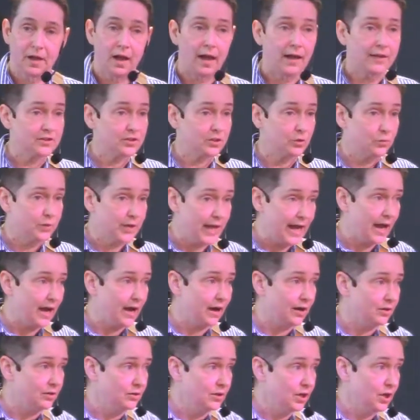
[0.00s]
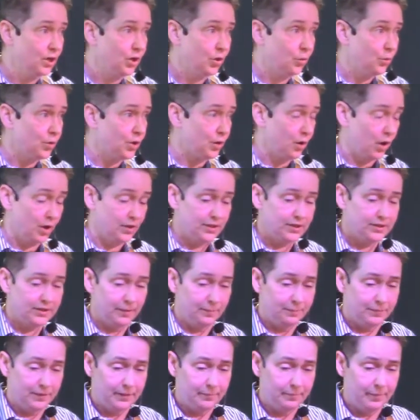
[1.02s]
So now we're on to
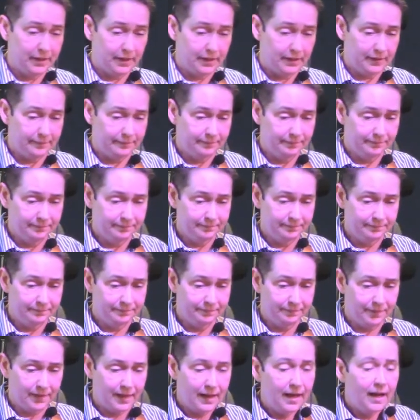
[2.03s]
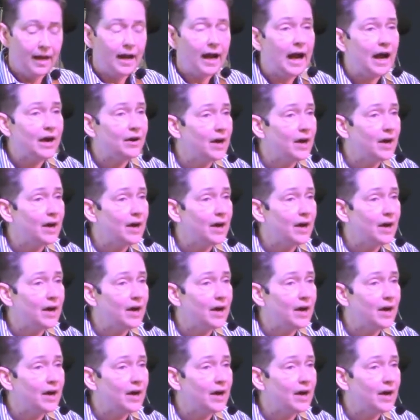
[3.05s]
something big. Our